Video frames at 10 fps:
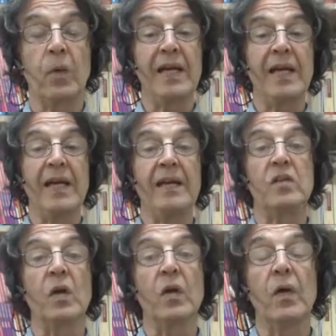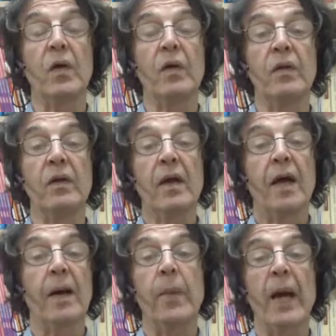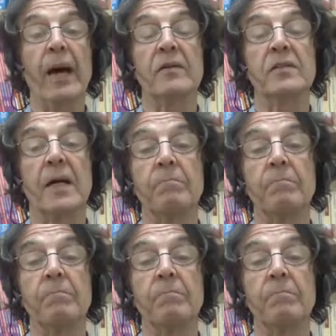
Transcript: we need to learn about